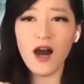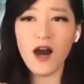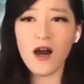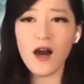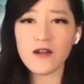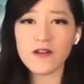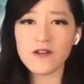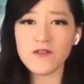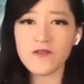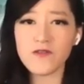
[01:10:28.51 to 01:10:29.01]

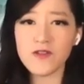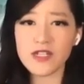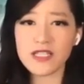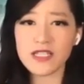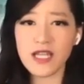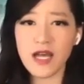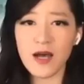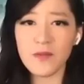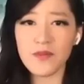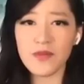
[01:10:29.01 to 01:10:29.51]
on, for
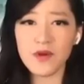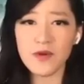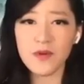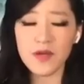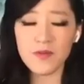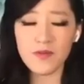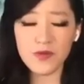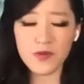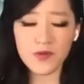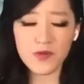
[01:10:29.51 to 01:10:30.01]

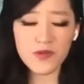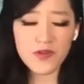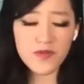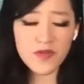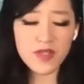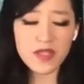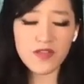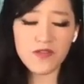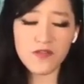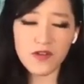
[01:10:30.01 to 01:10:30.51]
example,
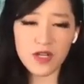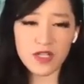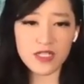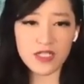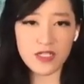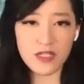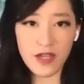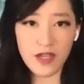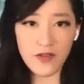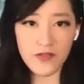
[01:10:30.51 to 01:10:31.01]
improving the
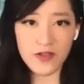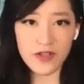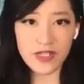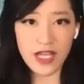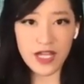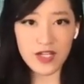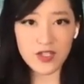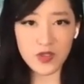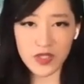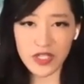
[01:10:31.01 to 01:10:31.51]
function of your
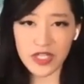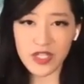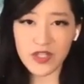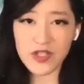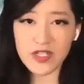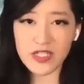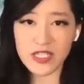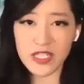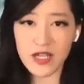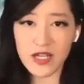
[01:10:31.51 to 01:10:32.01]
natural
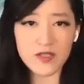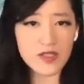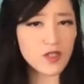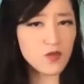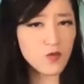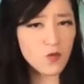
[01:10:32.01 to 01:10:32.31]
killer cells,